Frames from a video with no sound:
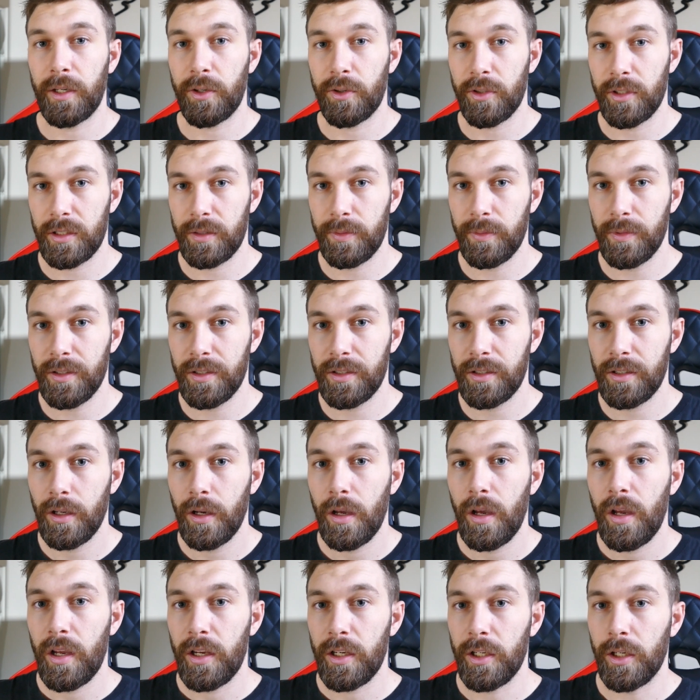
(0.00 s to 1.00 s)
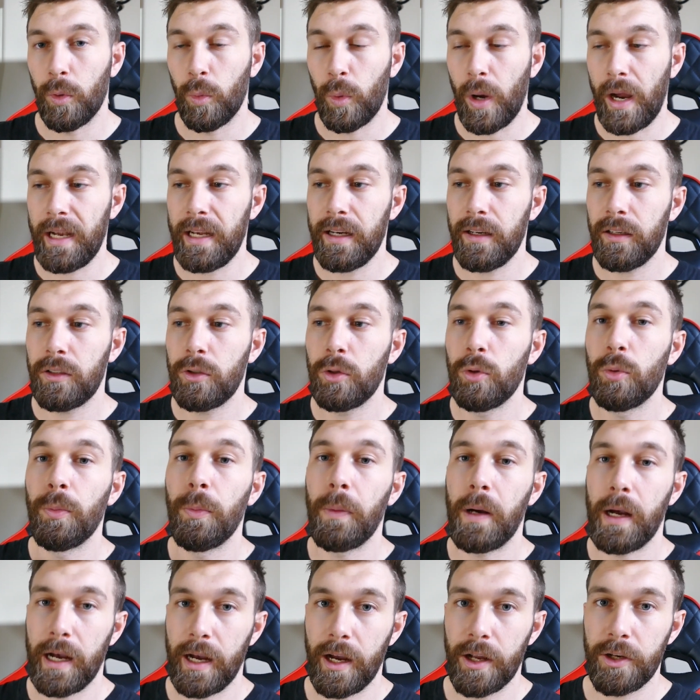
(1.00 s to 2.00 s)
Christmas, you're waiting till
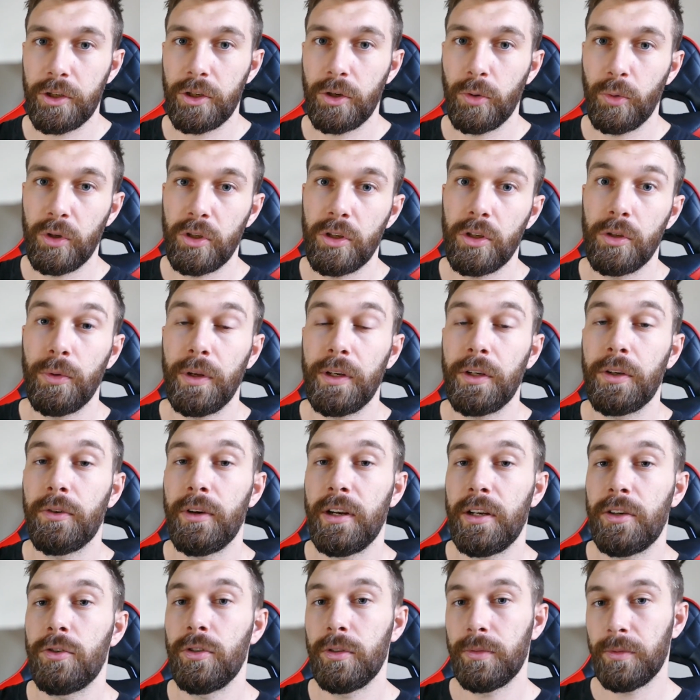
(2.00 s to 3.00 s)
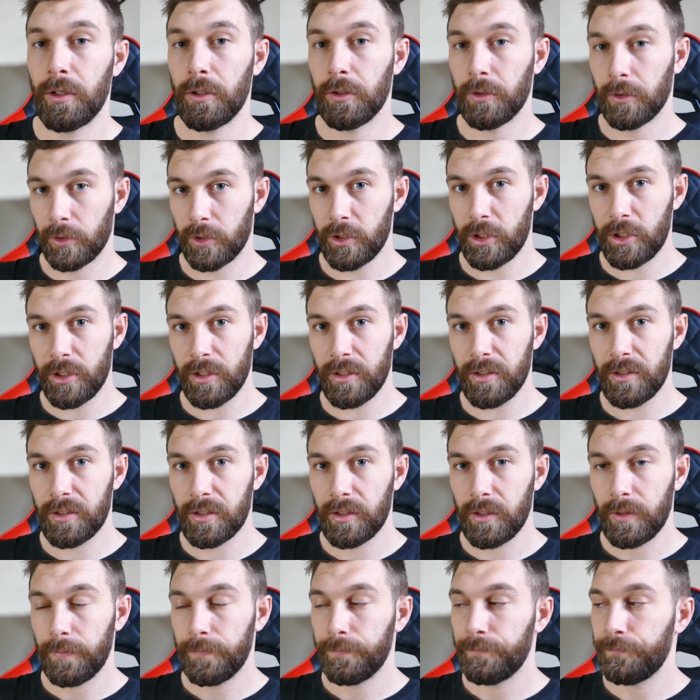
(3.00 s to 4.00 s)
March, which is when Gran Turismo
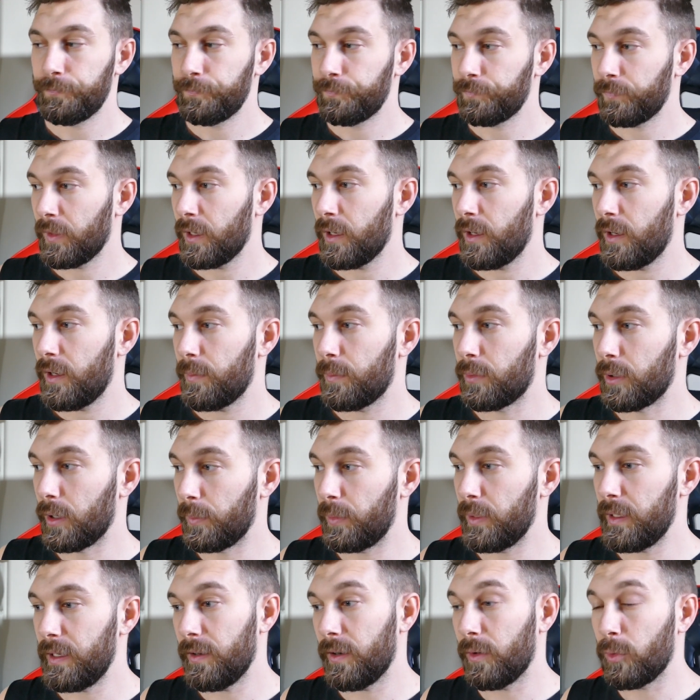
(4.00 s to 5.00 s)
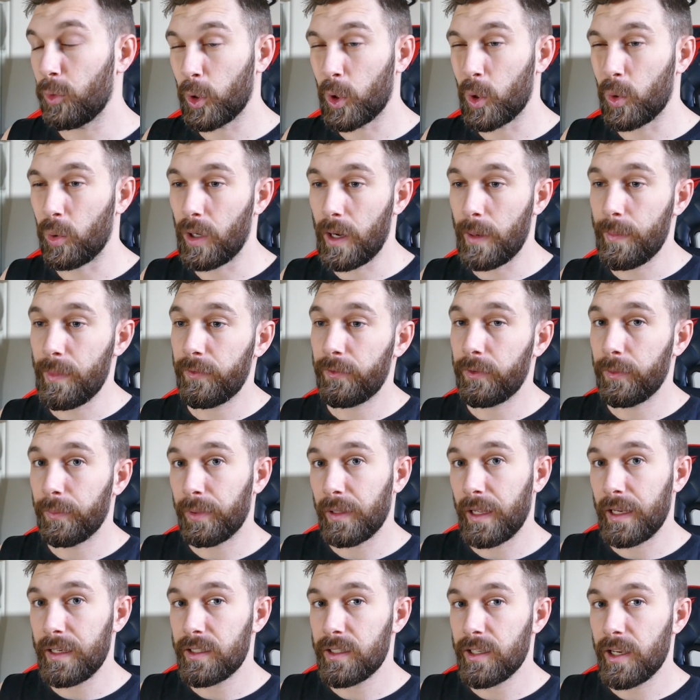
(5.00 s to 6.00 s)
launches. Probably a requirement from
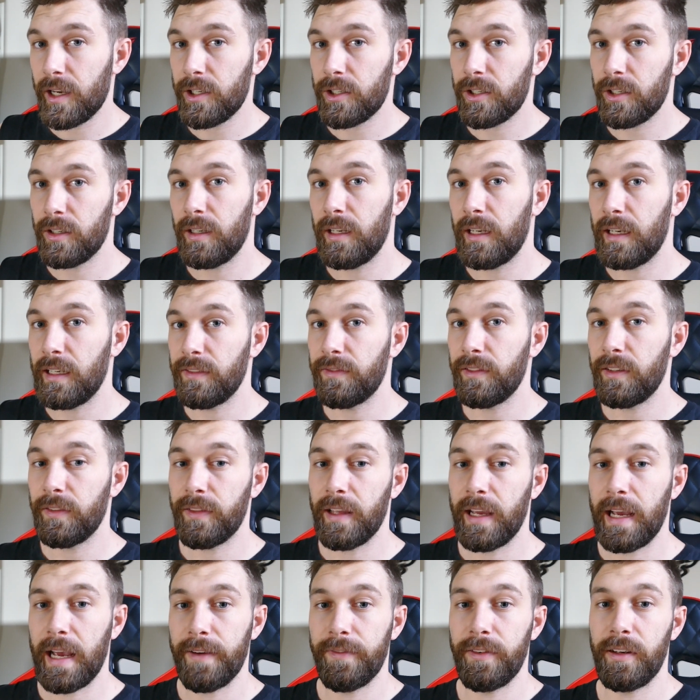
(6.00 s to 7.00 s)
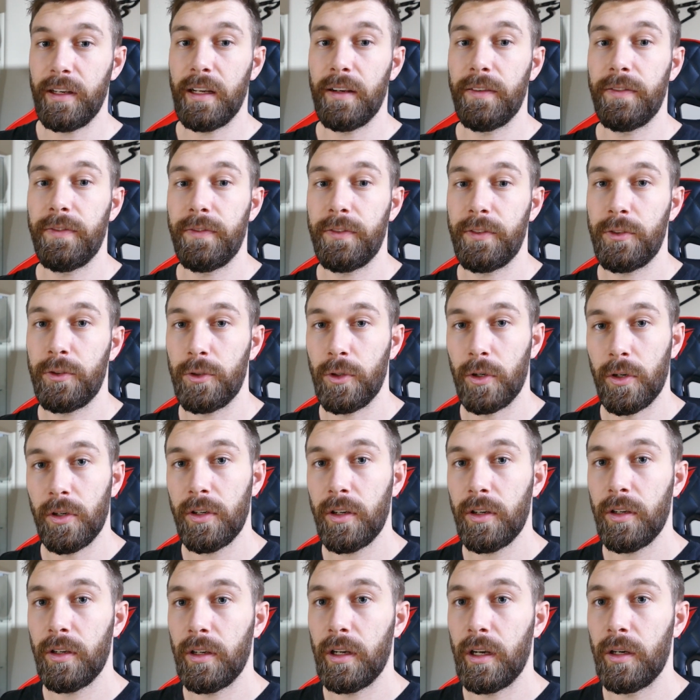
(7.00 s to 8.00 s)
PlayStation, even if they have enough
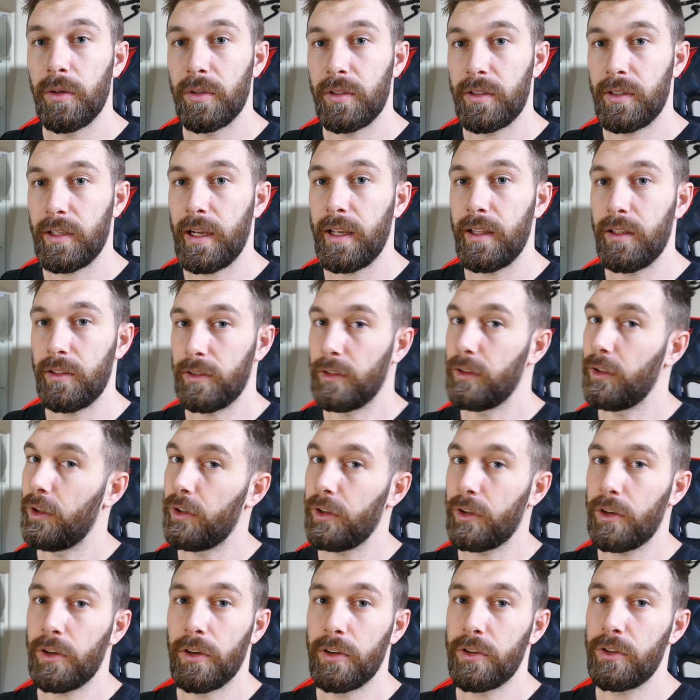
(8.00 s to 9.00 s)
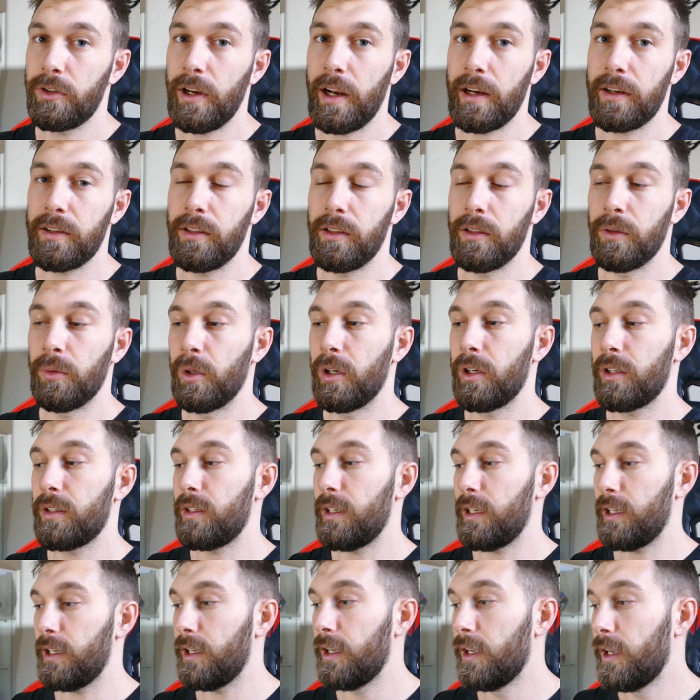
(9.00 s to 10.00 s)
stock. I would say there's a lot of contracts in the works
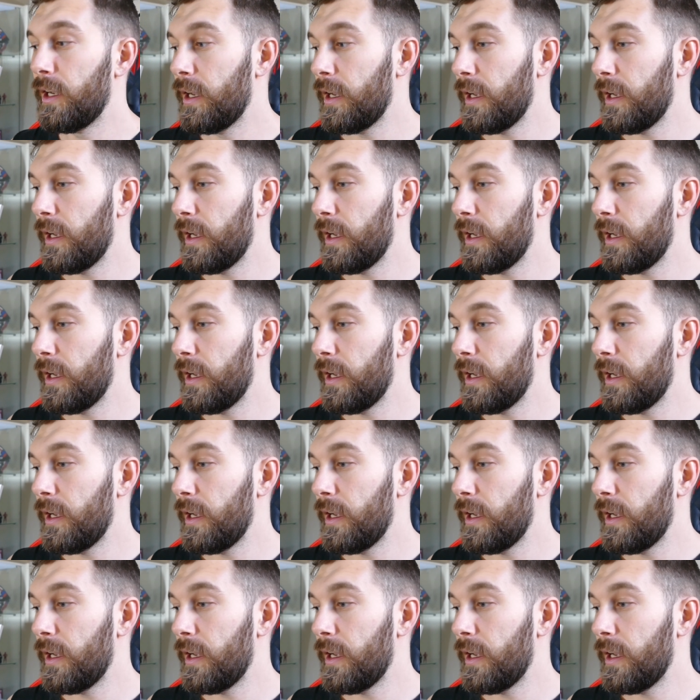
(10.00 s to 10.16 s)
here.